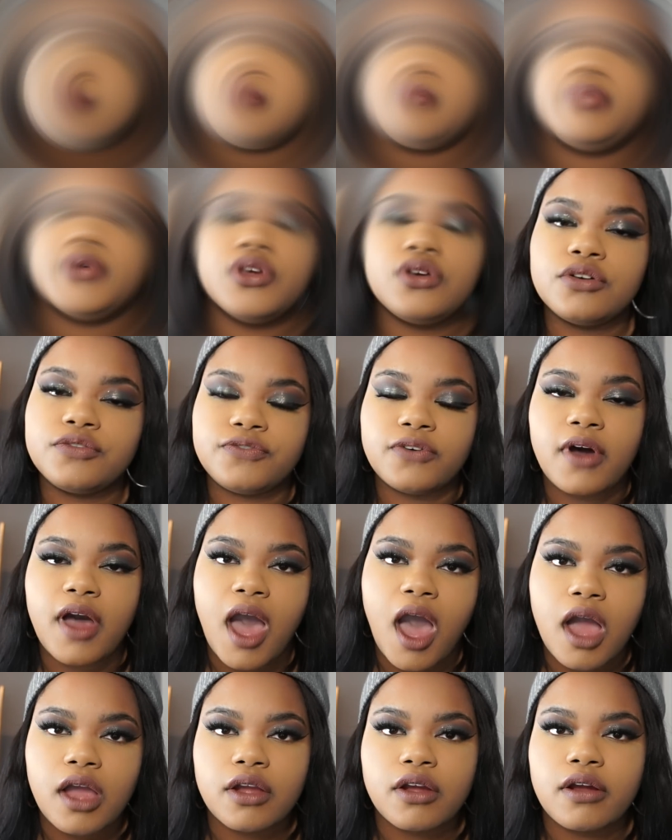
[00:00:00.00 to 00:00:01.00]
Beautiful
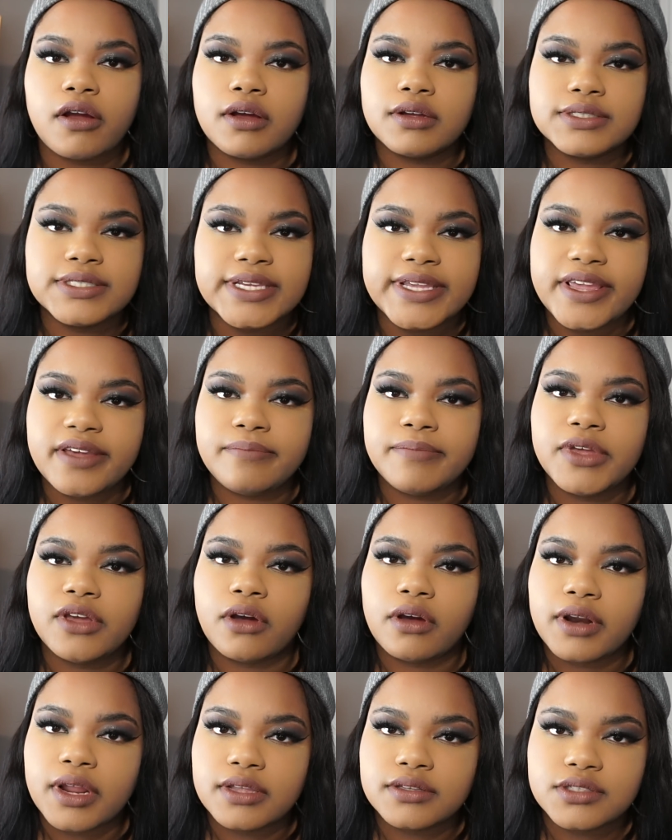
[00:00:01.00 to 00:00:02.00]
hot girl, DM me
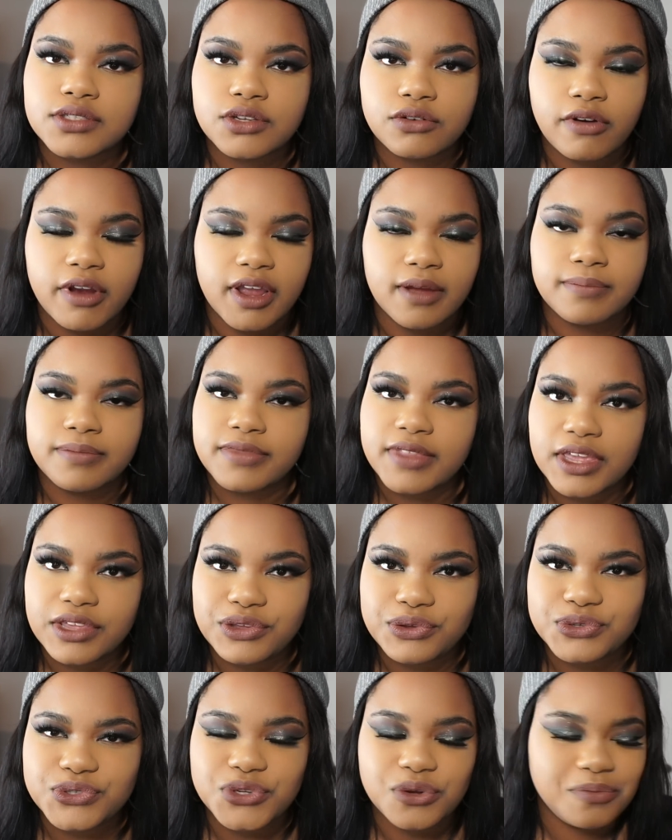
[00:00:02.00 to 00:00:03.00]
on Instagram. Thank
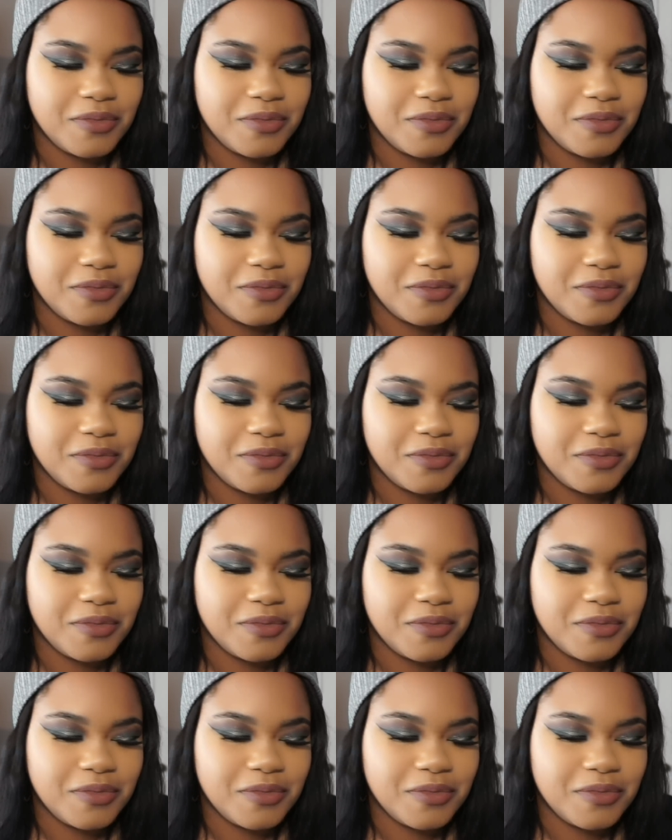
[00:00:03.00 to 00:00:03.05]
you so